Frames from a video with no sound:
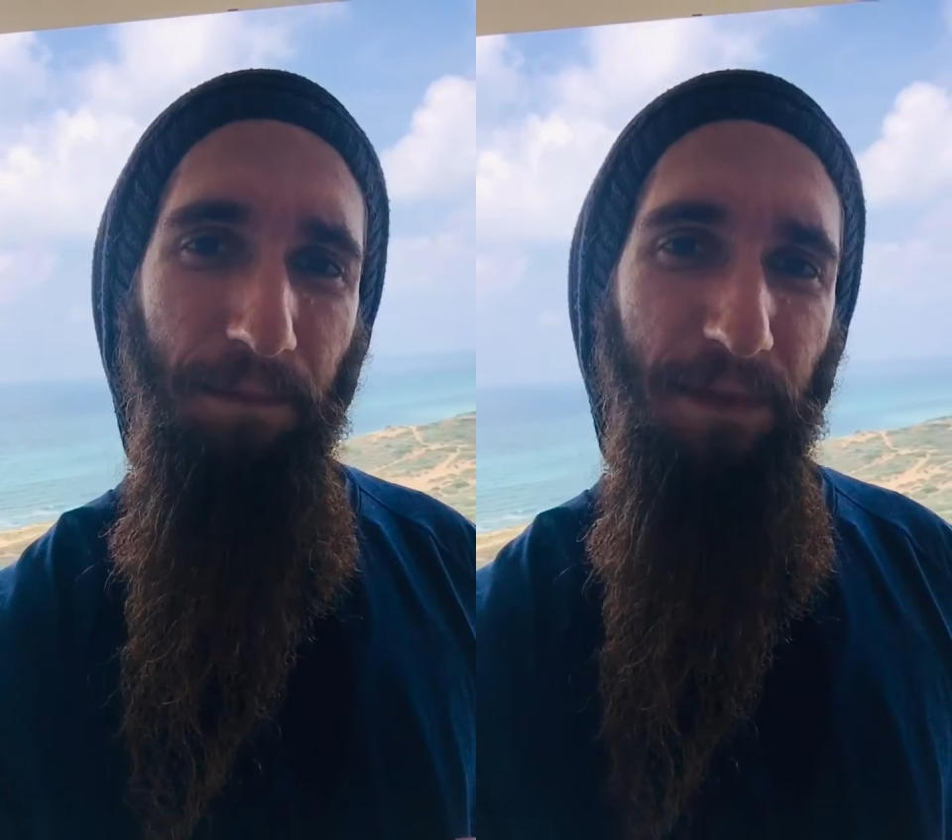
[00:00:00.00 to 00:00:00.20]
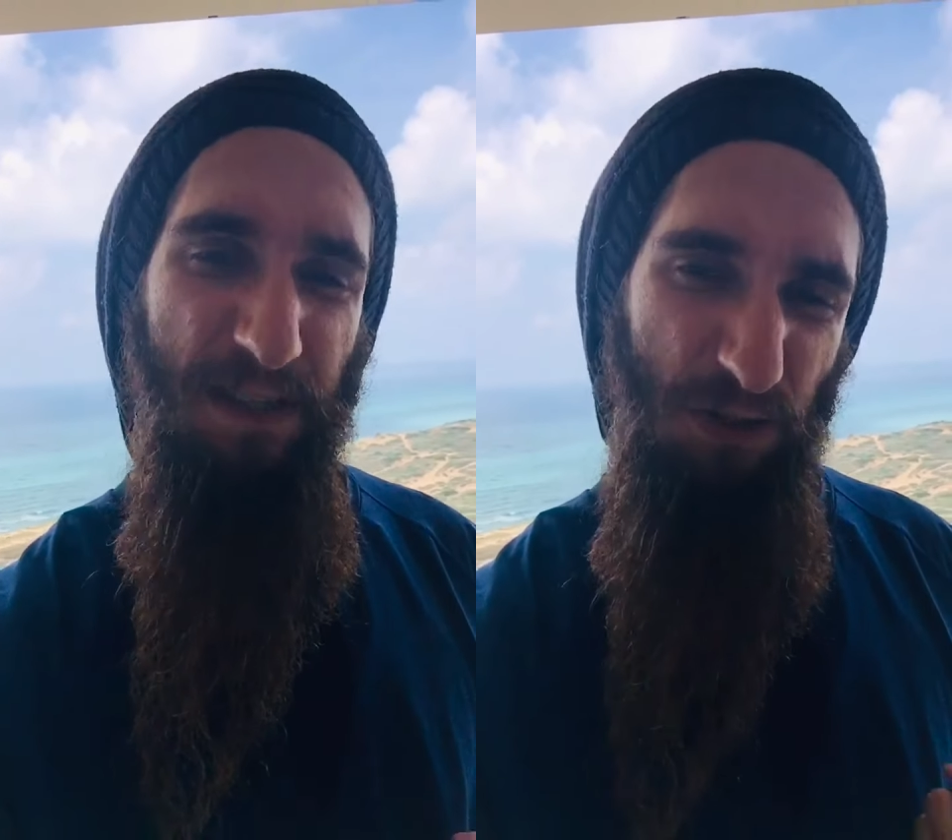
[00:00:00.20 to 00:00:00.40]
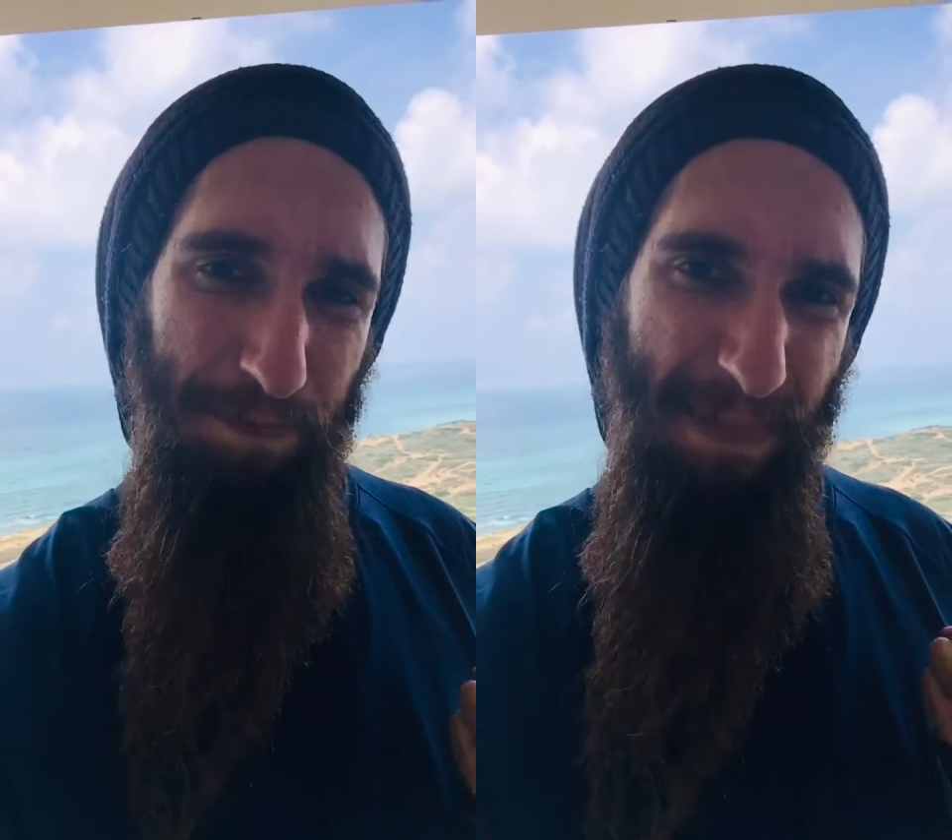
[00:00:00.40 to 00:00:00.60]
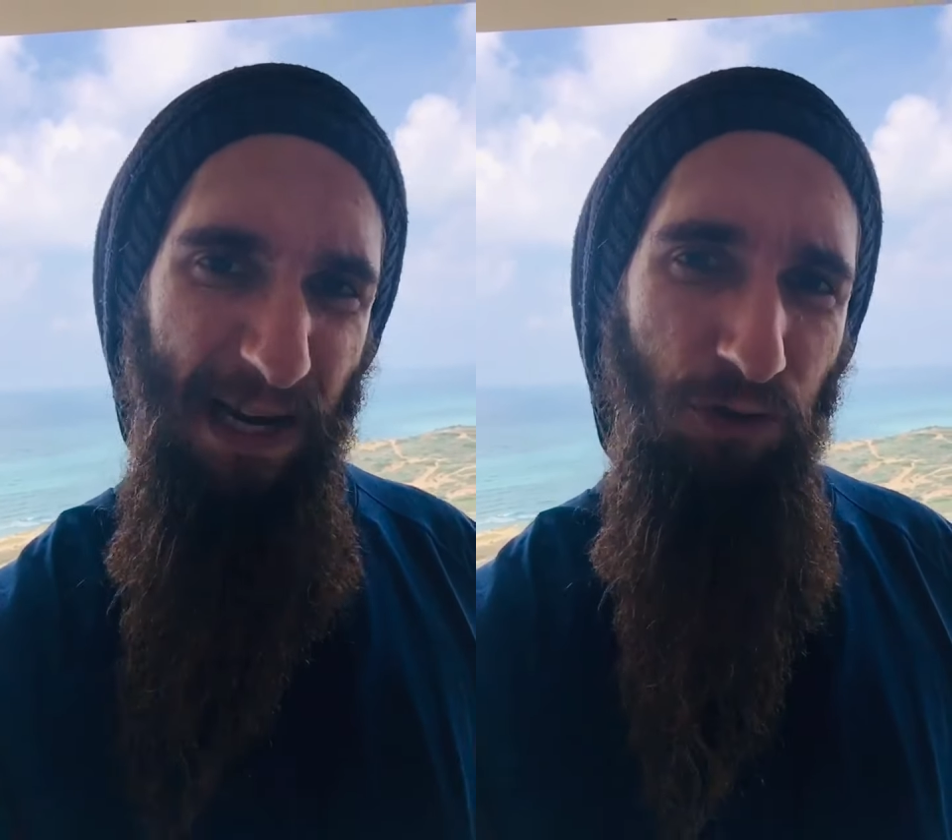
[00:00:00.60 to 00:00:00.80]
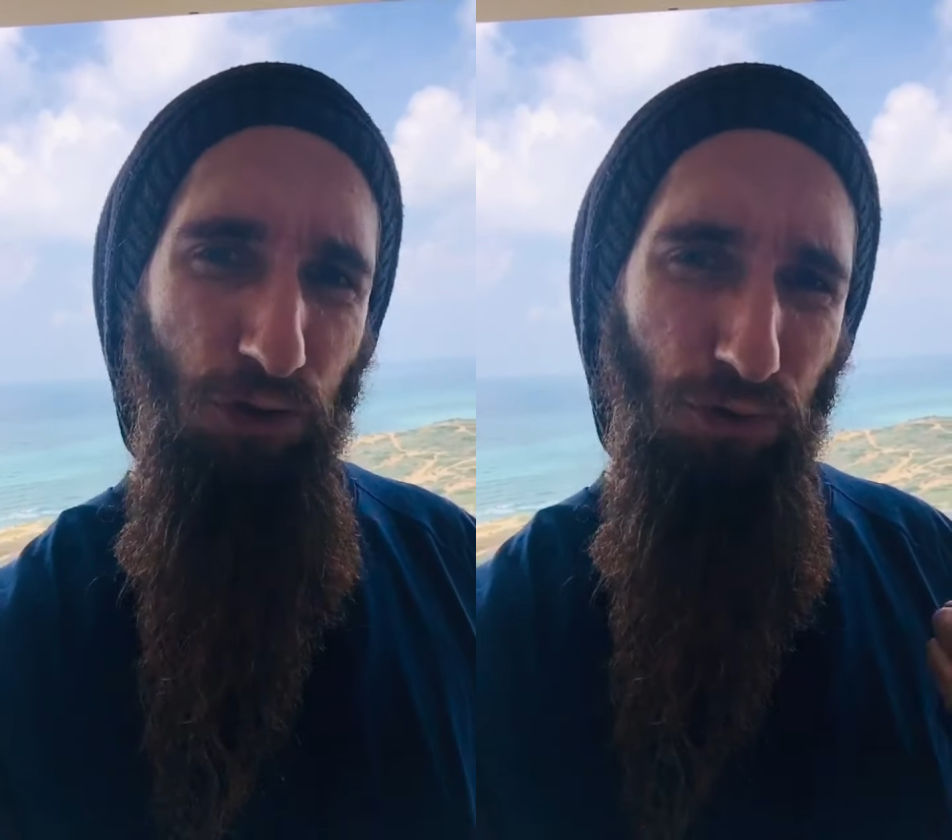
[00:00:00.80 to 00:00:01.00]
this
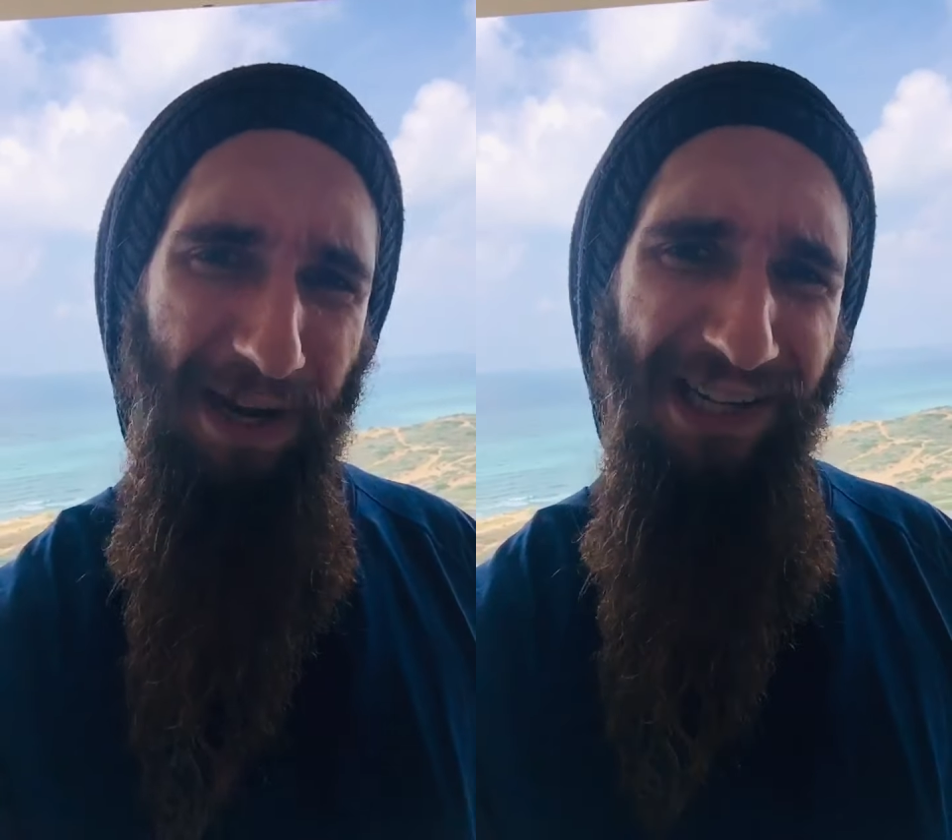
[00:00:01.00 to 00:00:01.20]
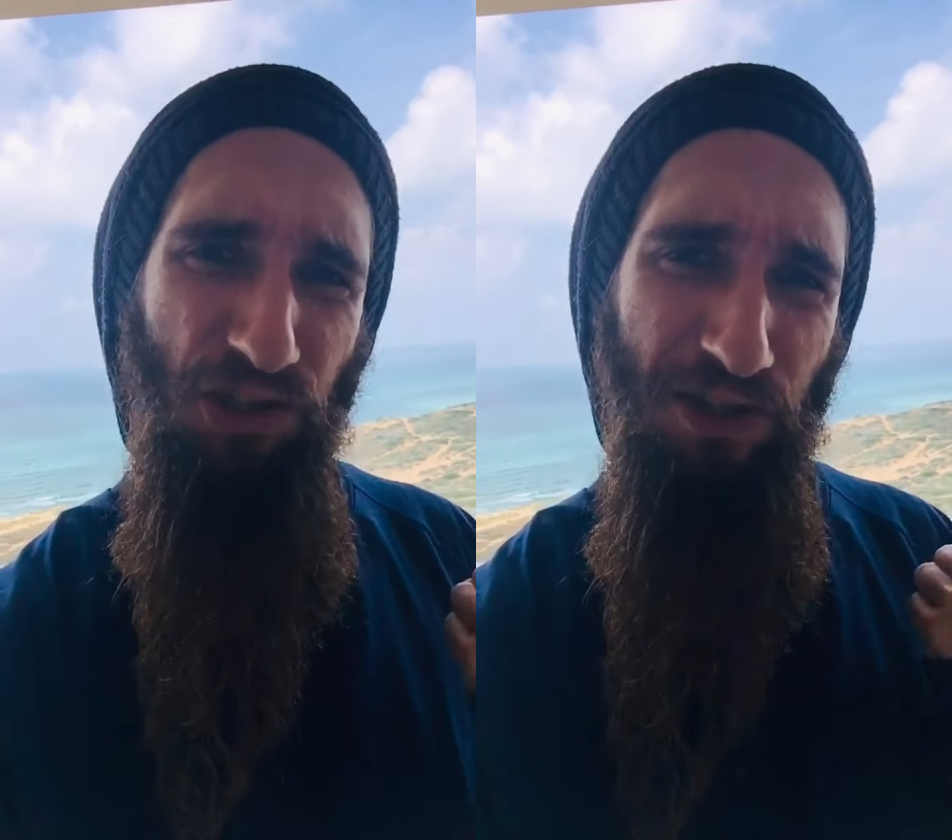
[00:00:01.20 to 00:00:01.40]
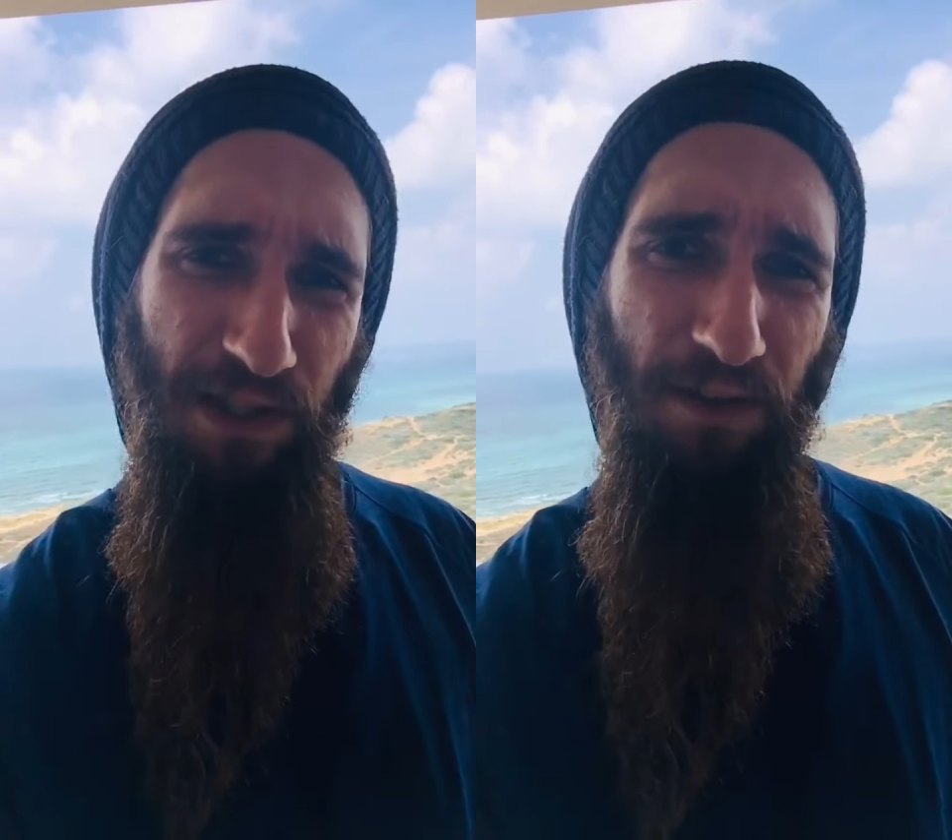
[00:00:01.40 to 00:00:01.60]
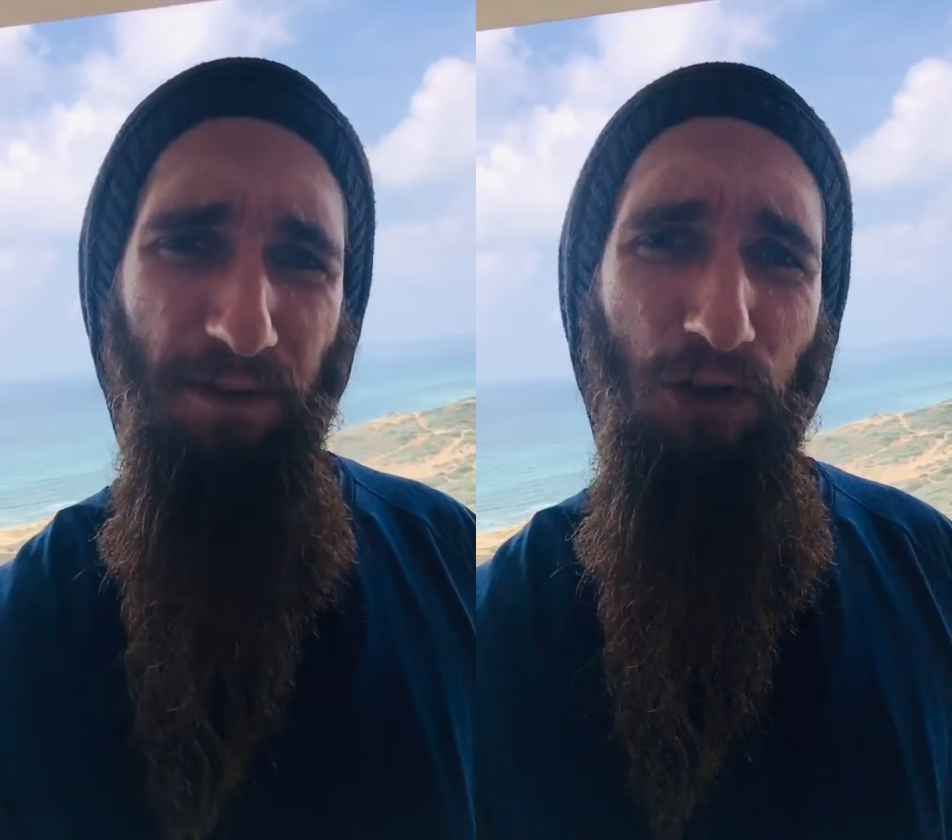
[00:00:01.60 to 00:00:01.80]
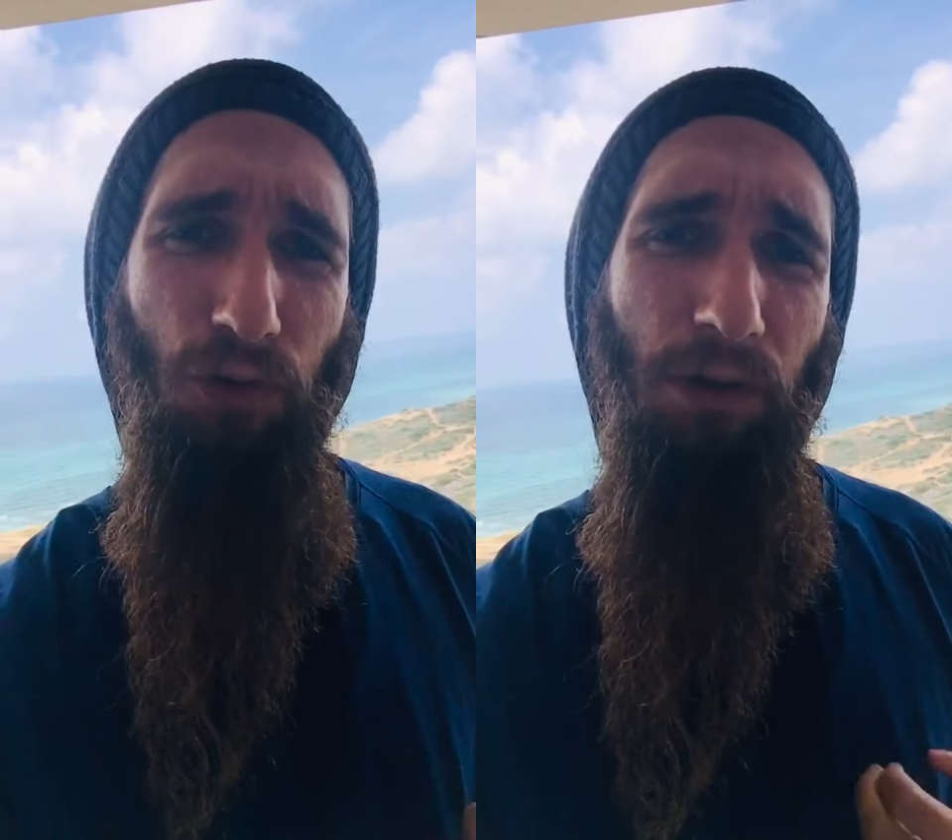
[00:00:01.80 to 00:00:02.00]
major righteous
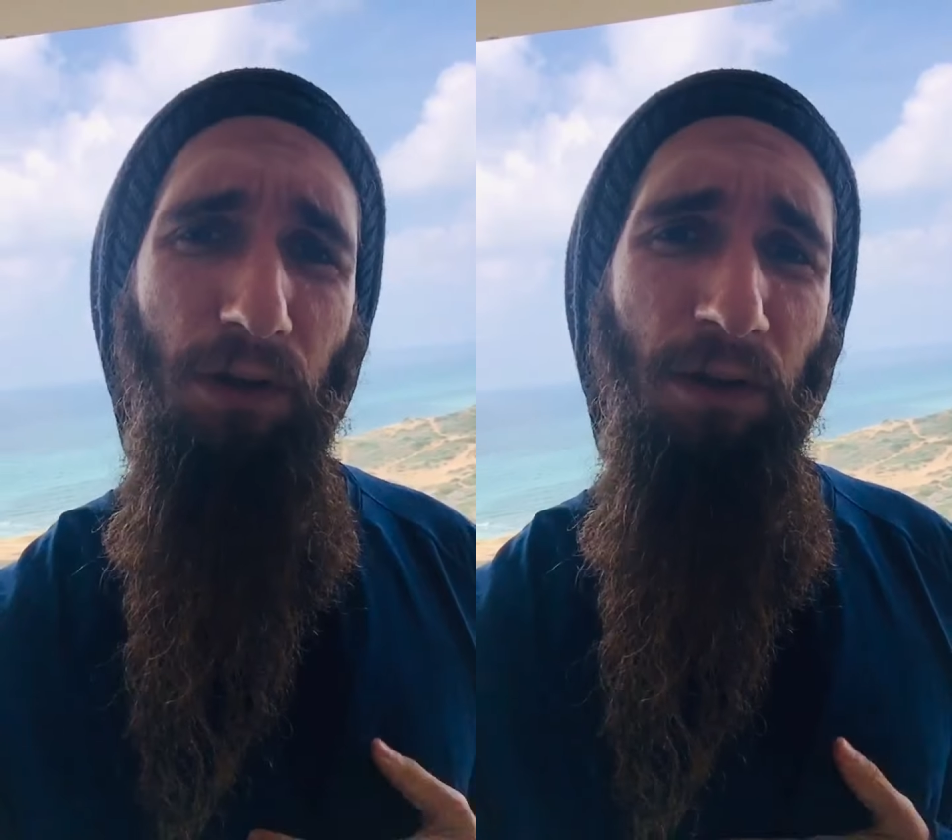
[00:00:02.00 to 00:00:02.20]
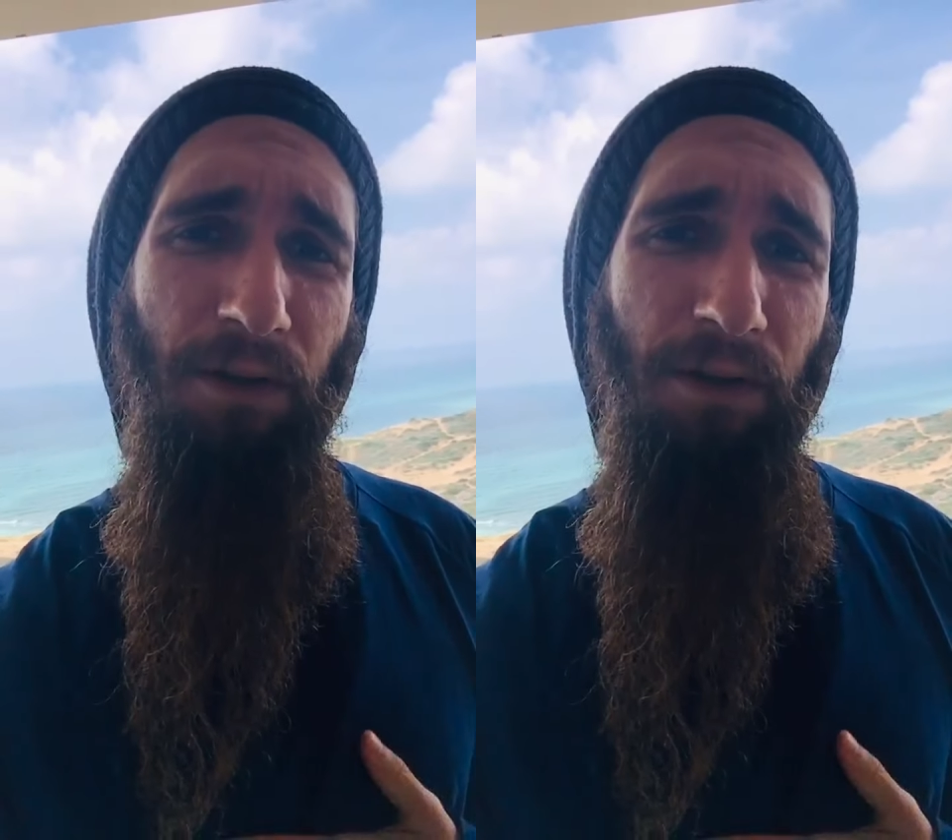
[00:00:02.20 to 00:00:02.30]
individual,